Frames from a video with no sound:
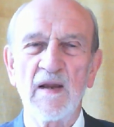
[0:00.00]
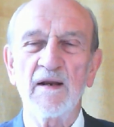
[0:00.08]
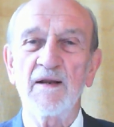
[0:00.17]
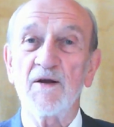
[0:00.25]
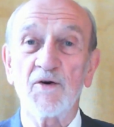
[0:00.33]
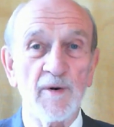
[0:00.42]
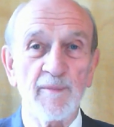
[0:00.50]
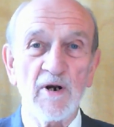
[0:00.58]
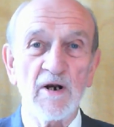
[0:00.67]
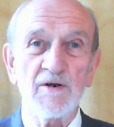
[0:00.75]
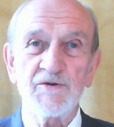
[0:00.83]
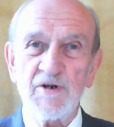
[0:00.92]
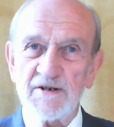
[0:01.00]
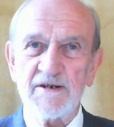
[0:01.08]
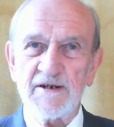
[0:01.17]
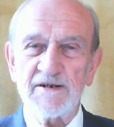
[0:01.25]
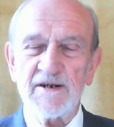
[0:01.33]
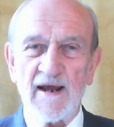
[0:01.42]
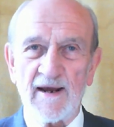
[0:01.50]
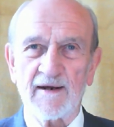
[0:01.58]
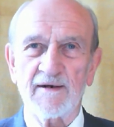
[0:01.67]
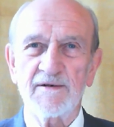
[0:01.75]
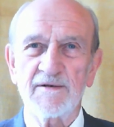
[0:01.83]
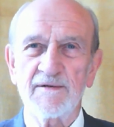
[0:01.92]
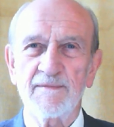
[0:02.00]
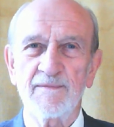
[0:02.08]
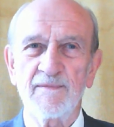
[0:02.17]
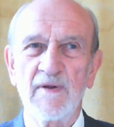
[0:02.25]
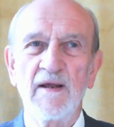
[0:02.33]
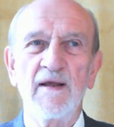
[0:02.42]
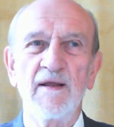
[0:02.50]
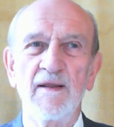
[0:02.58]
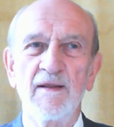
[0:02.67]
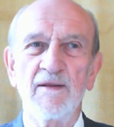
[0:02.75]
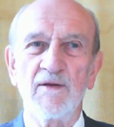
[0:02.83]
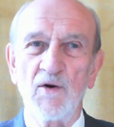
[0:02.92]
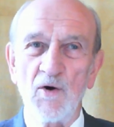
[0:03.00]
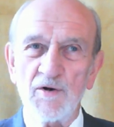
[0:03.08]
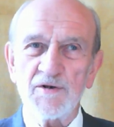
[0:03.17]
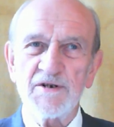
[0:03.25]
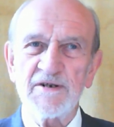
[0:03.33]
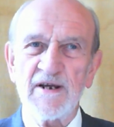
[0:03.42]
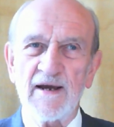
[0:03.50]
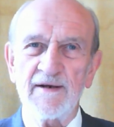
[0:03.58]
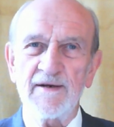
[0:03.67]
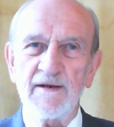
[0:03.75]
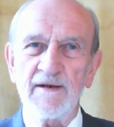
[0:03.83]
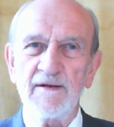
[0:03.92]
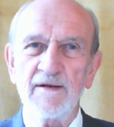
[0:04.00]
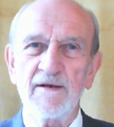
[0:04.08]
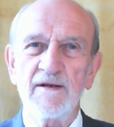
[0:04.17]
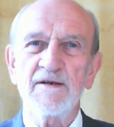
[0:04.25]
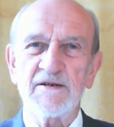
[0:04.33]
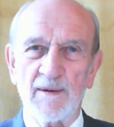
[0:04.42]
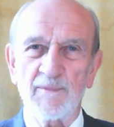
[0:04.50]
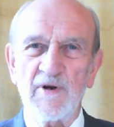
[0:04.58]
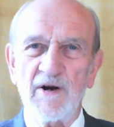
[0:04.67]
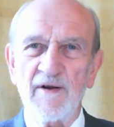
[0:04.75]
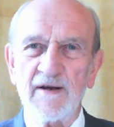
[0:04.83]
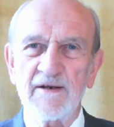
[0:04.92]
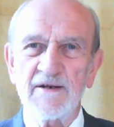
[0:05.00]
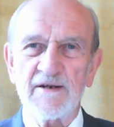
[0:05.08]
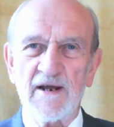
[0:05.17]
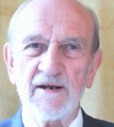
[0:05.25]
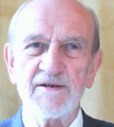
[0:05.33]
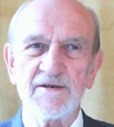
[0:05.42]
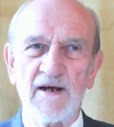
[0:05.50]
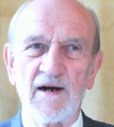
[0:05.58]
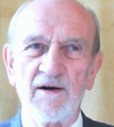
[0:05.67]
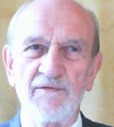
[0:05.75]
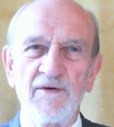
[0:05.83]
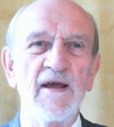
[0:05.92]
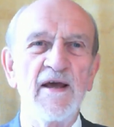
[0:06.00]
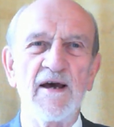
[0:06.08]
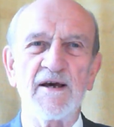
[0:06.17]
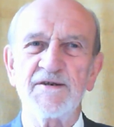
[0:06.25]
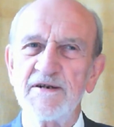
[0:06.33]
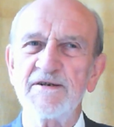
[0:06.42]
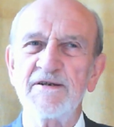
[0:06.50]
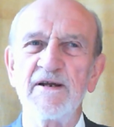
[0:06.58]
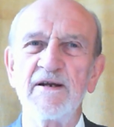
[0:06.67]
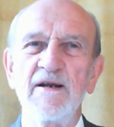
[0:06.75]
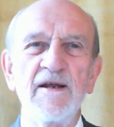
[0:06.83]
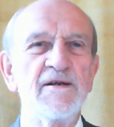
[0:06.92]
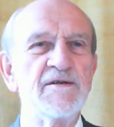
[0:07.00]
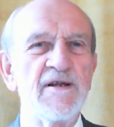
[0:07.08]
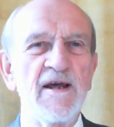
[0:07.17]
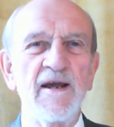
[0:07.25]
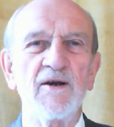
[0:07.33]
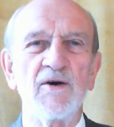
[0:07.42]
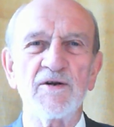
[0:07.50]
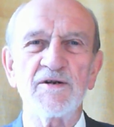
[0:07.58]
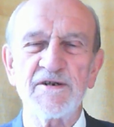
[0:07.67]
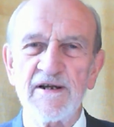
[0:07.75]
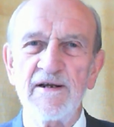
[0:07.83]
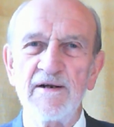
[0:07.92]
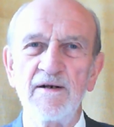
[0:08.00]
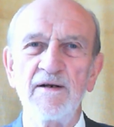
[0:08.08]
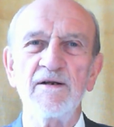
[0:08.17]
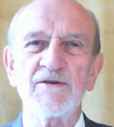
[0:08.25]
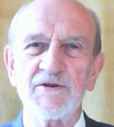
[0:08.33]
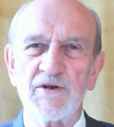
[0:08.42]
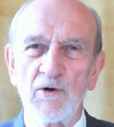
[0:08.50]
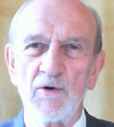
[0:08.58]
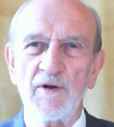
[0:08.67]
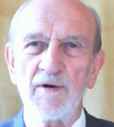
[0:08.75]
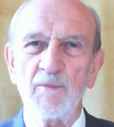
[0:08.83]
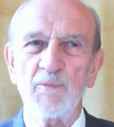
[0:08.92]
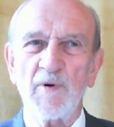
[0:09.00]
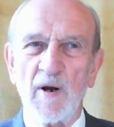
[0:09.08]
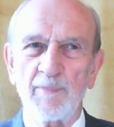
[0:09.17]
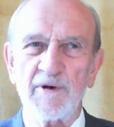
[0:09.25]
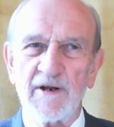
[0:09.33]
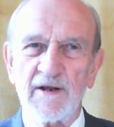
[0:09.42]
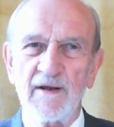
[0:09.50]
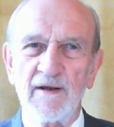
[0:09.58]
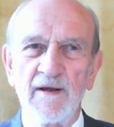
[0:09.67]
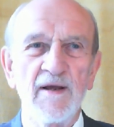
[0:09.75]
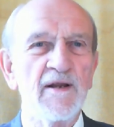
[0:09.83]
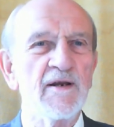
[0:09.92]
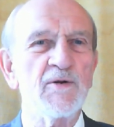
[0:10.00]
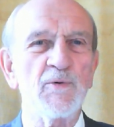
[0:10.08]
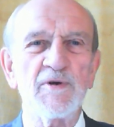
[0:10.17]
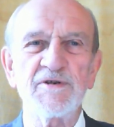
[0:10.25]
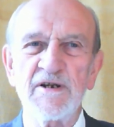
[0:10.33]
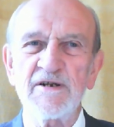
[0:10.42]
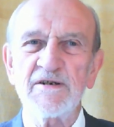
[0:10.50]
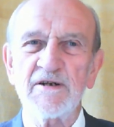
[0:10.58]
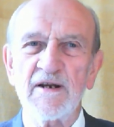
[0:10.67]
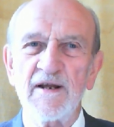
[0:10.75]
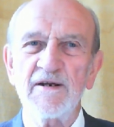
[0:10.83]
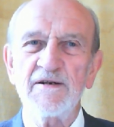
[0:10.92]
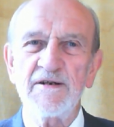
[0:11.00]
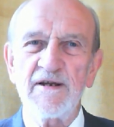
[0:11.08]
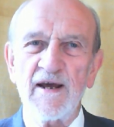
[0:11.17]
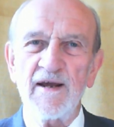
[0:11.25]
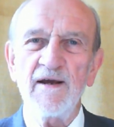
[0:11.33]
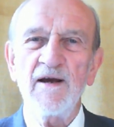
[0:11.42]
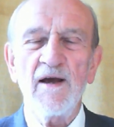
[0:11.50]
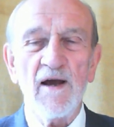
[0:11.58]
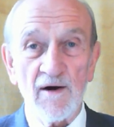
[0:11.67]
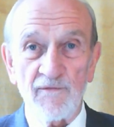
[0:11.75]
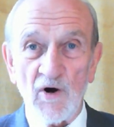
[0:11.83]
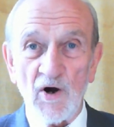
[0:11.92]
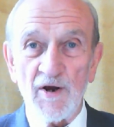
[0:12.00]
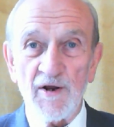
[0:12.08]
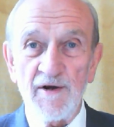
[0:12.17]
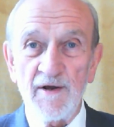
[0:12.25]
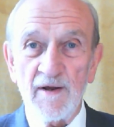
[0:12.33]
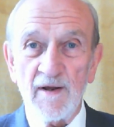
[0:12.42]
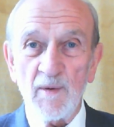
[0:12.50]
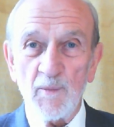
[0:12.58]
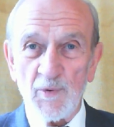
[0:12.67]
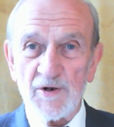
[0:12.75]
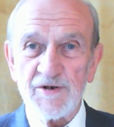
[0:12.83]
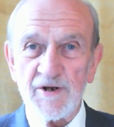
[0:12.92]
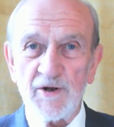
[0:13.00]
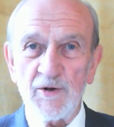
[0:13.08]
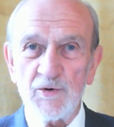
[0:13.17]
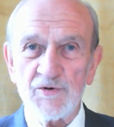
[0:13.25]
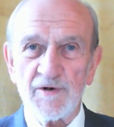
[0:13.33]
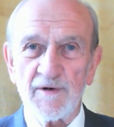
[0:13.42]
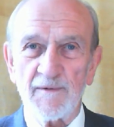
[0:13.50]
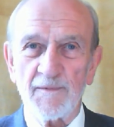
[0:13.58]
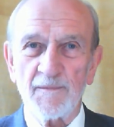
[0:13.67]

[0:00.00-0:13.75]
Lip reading: The Criminal Justice Act. The Law Society, some directors and staff, assisted Leeds Day conceal stolen property to assist Leeds Day avoid prosecution.